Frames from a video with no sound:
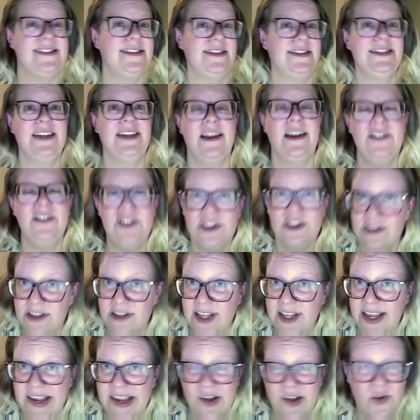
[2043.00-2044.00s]

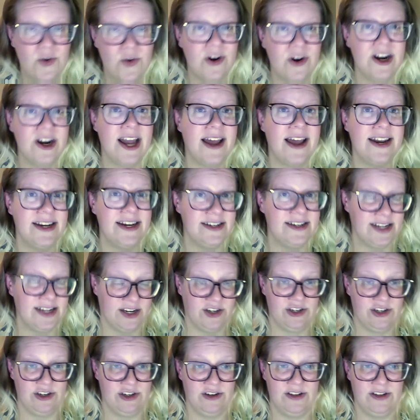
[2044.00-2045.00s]
intentionally or not
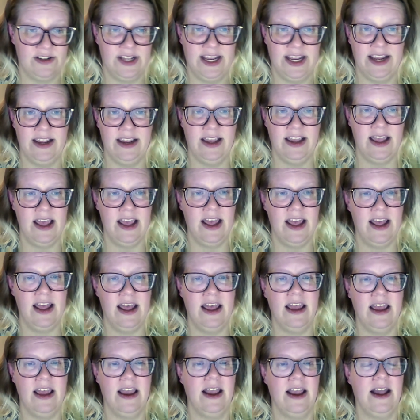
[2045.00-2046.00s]
intentionally.
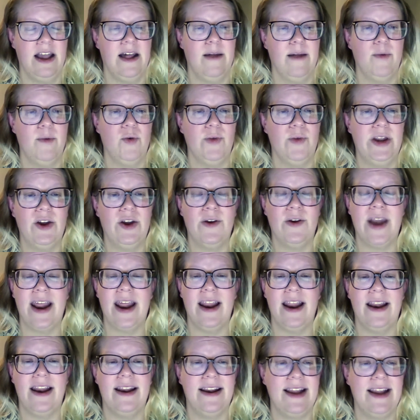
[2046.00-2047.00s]
We don't
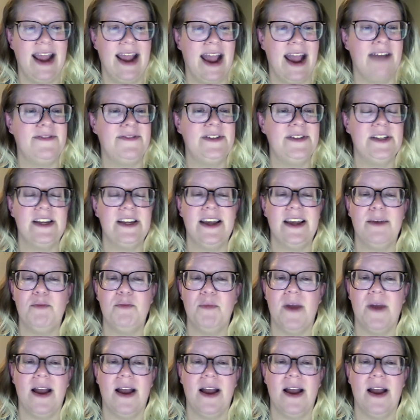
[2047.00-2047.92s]
have to